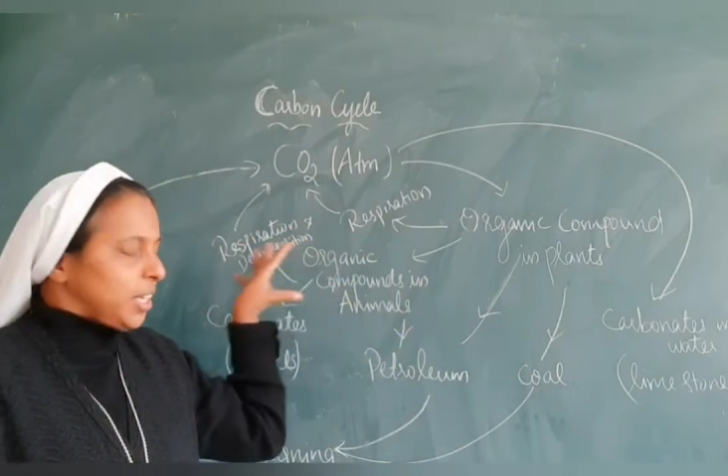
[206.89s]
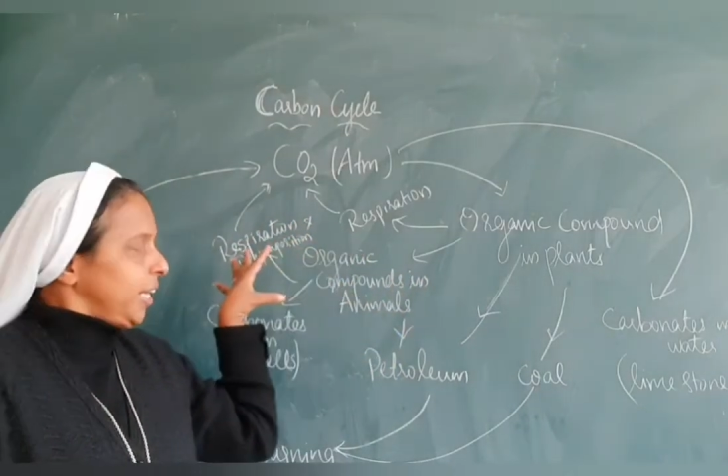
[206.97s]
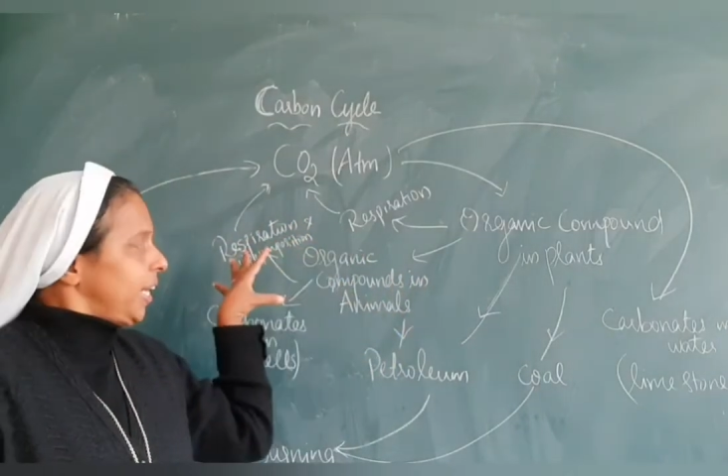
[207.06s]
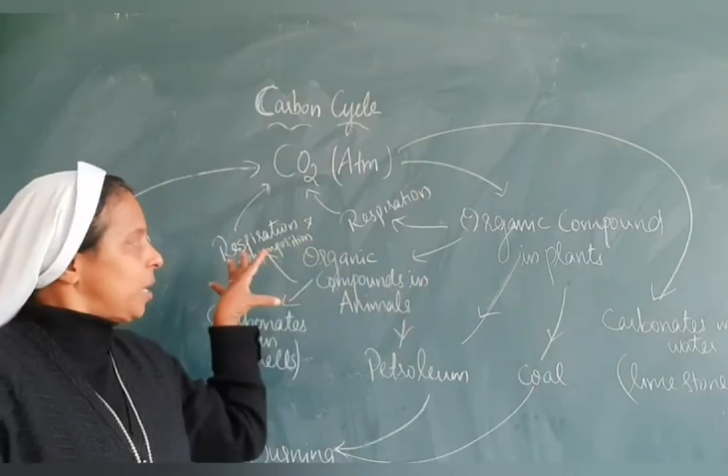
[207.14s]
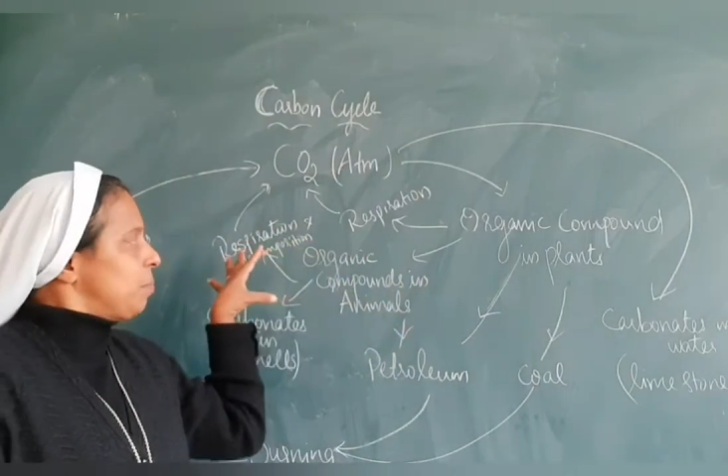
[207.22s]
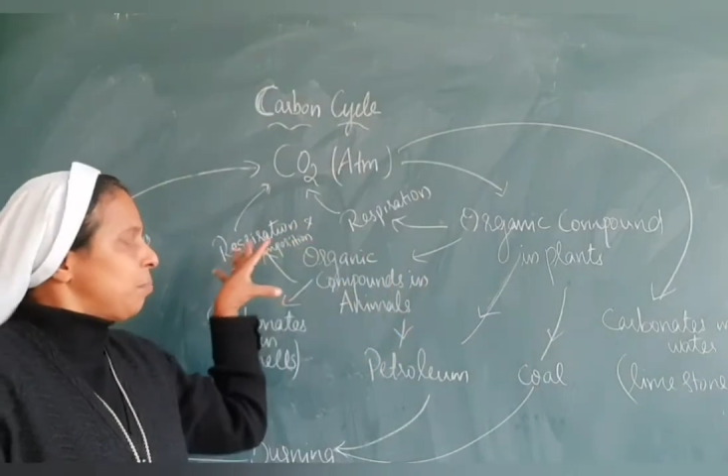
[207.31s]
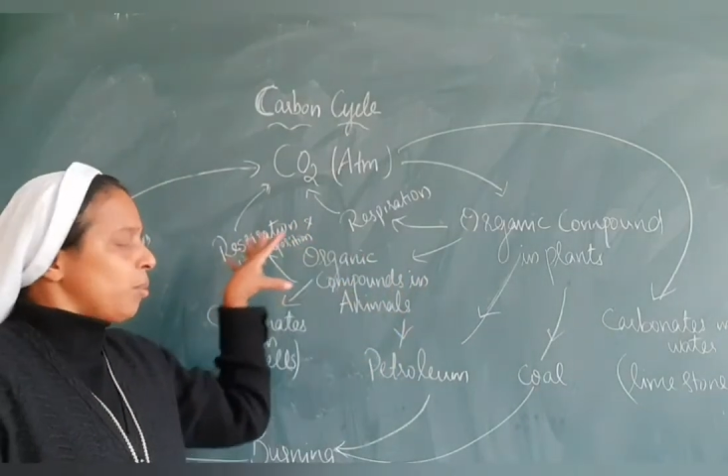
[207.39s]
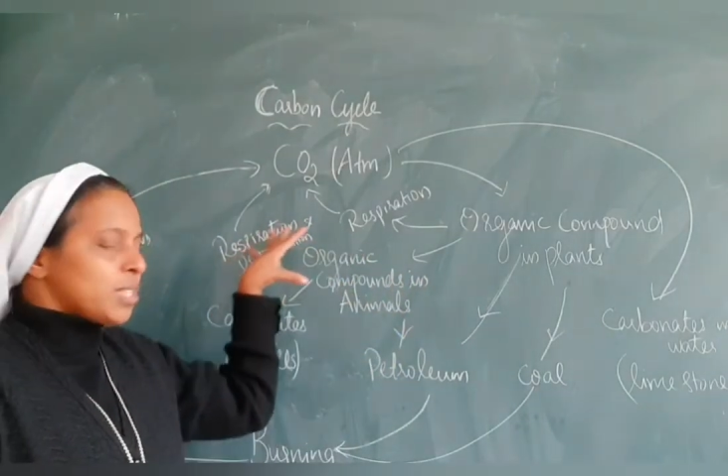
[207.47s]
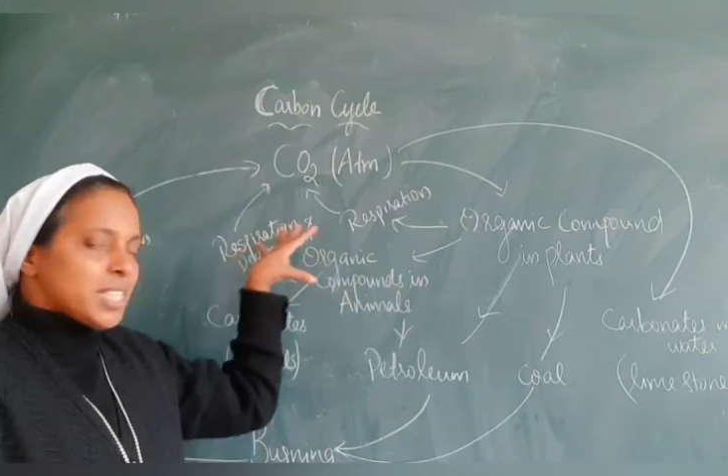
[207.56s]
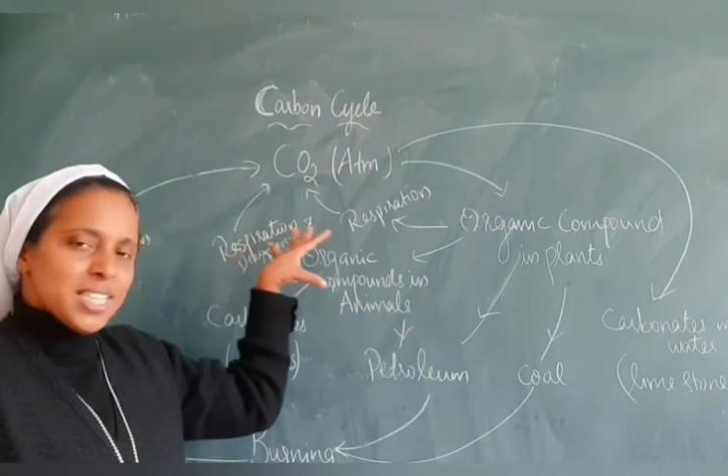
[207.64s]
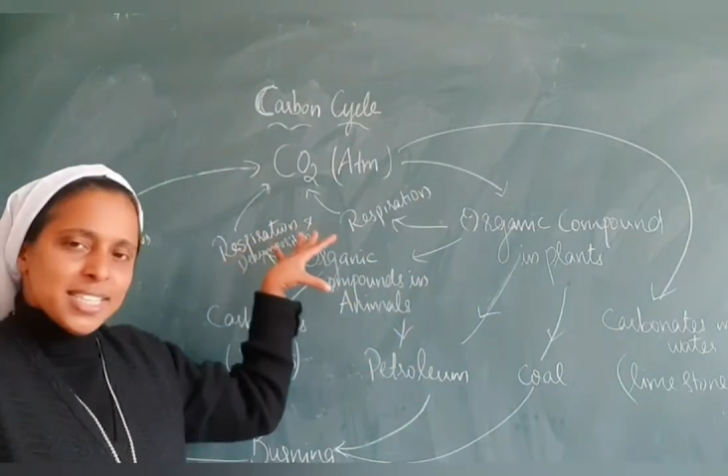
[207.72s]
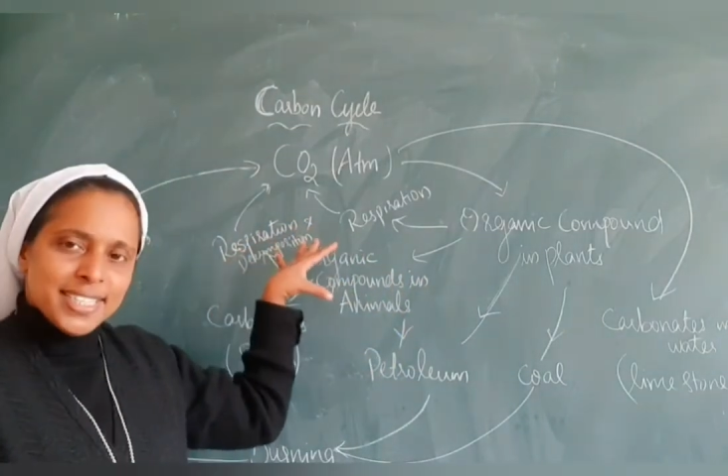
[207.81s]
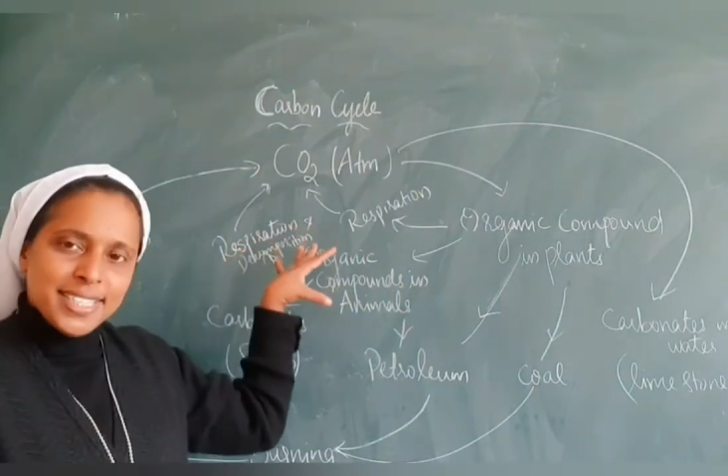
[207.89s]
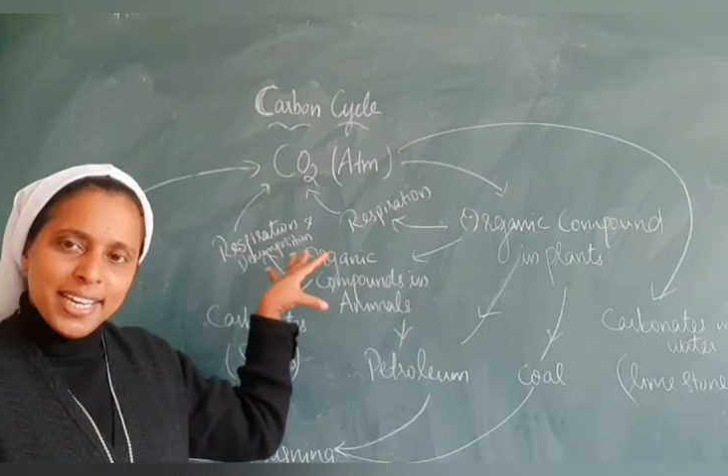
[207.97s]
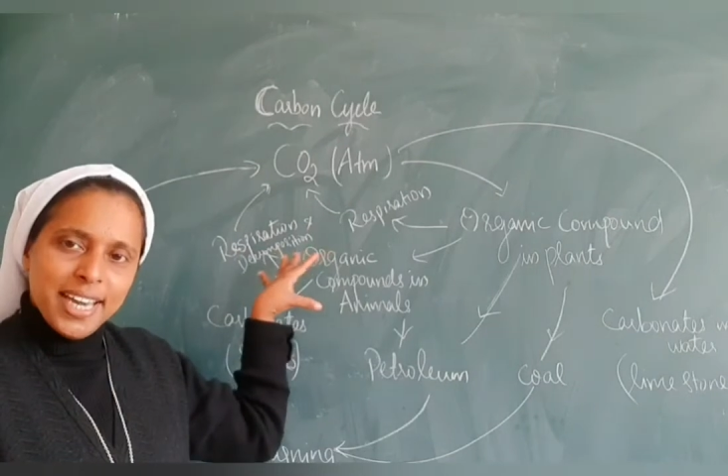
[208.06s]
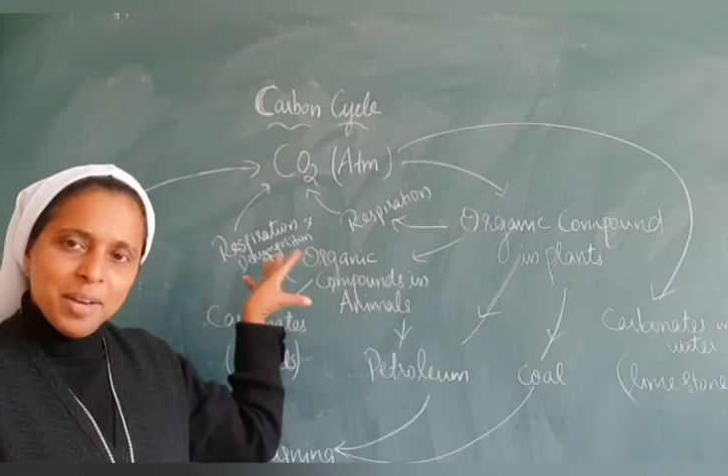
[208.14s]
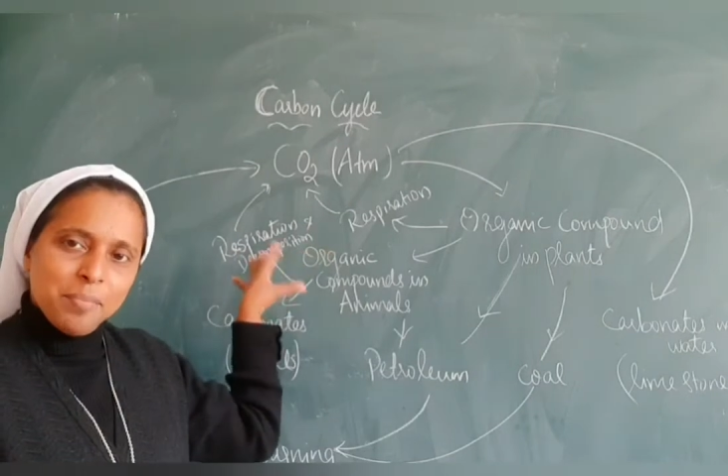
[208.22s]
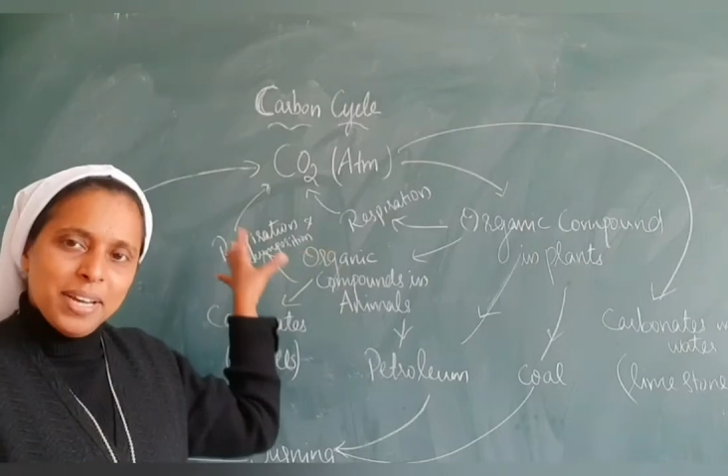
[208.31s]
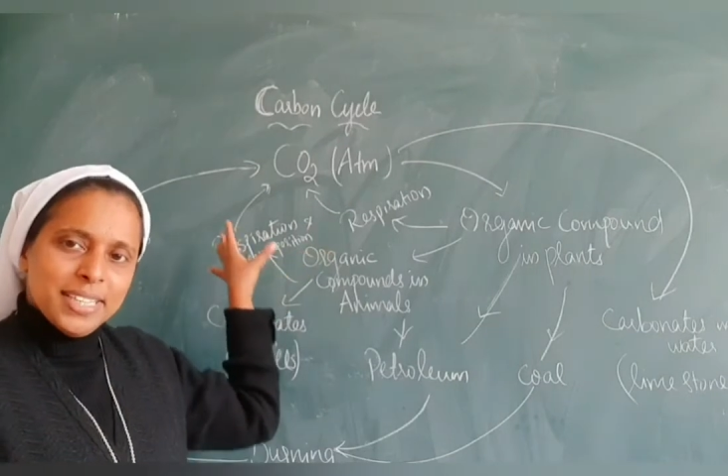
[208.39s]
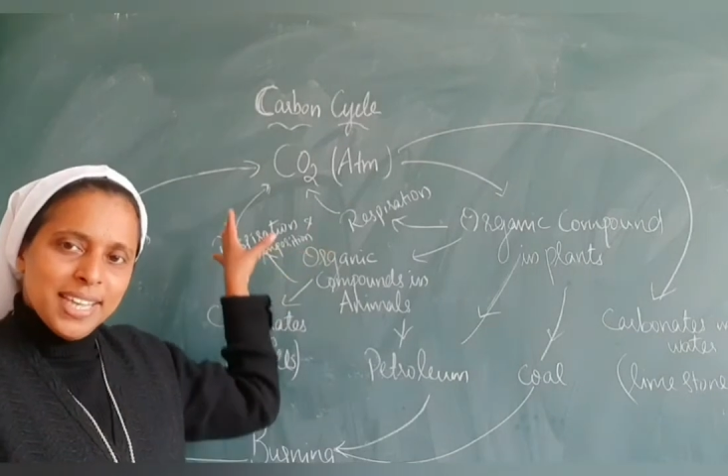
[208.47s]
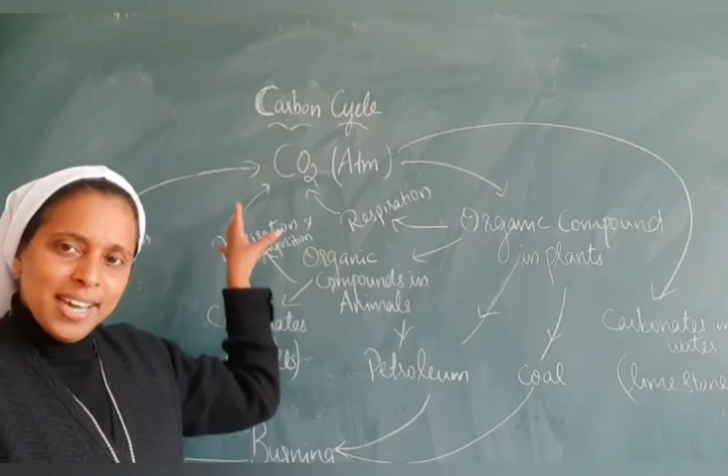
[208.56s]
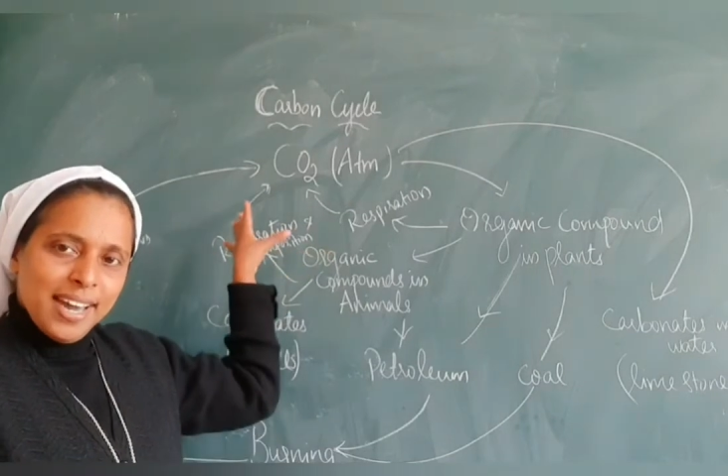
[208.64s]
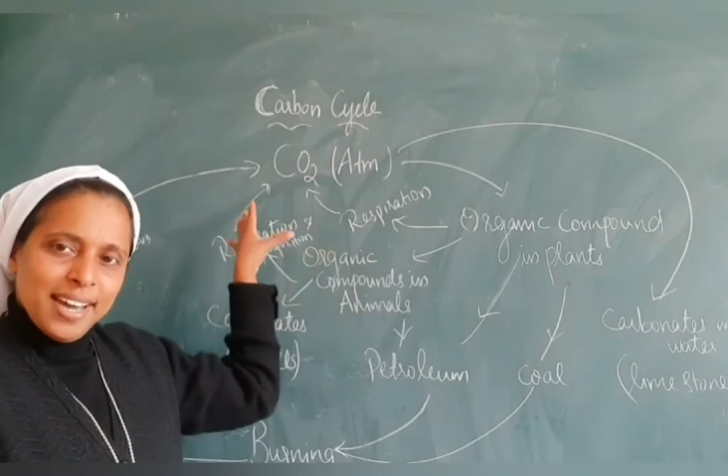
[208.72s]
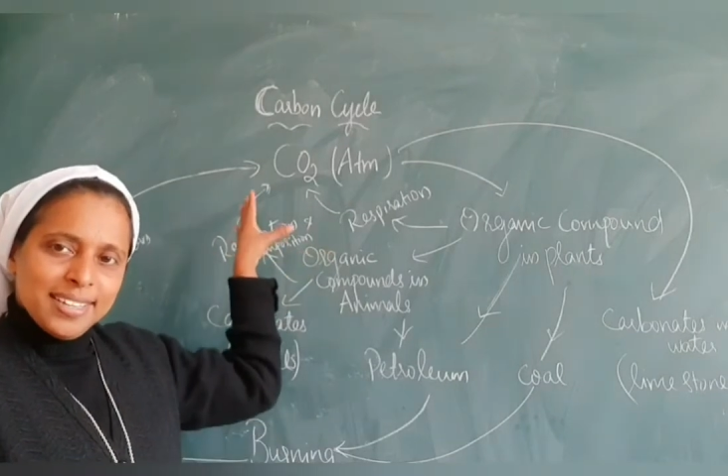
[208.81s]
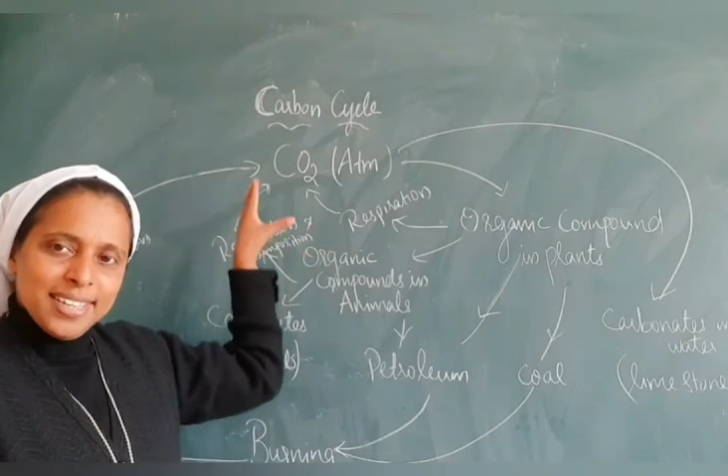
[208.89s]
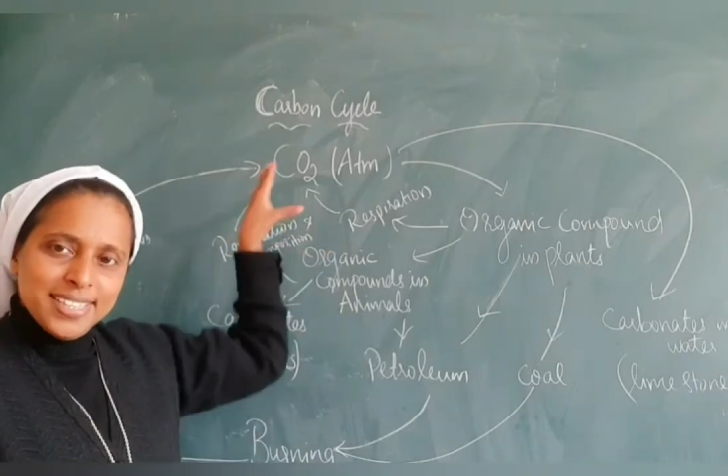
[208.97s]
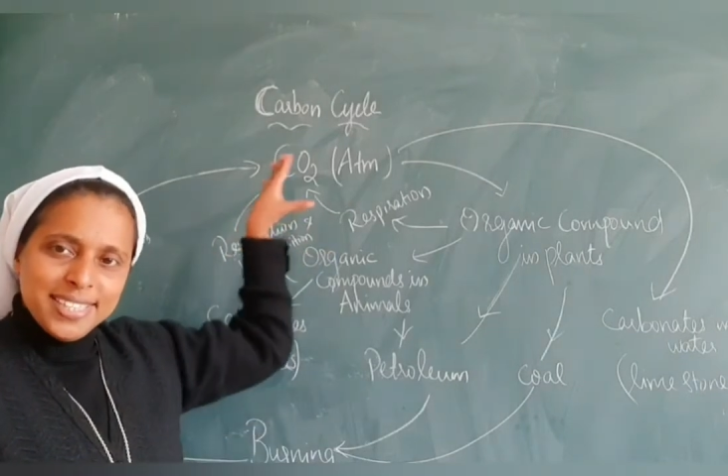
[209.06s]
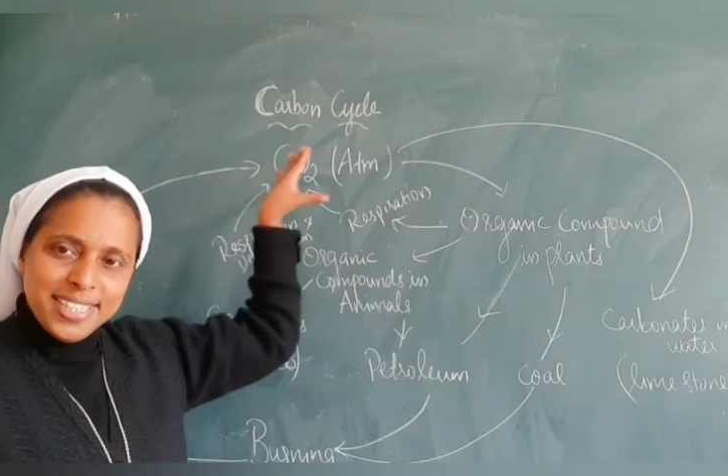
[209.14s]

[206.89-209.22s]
decomposition is taking place and thus it